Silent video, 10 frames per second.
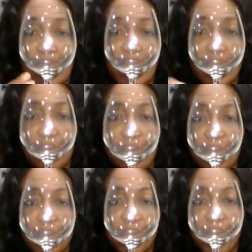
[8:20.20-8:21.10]
See the
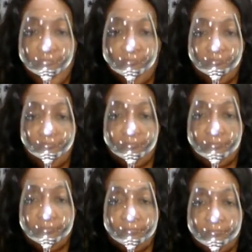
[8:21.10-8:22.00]
full shape?
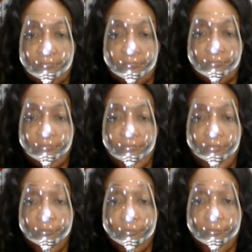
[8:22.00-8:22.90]

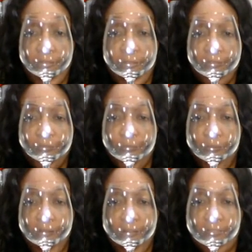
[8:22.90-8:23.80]
Red
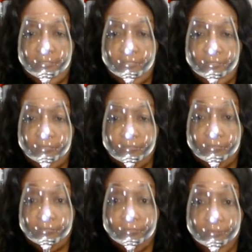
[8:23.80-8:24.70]
wines,
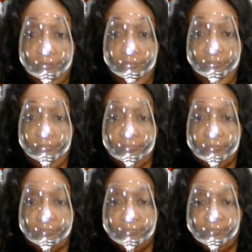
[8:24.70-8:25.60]
okay?
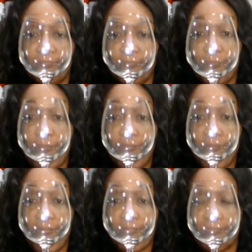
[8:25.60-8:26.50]
Red
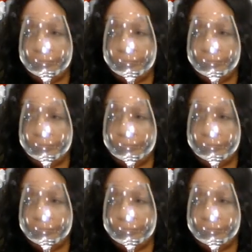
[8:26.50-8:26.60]
wine.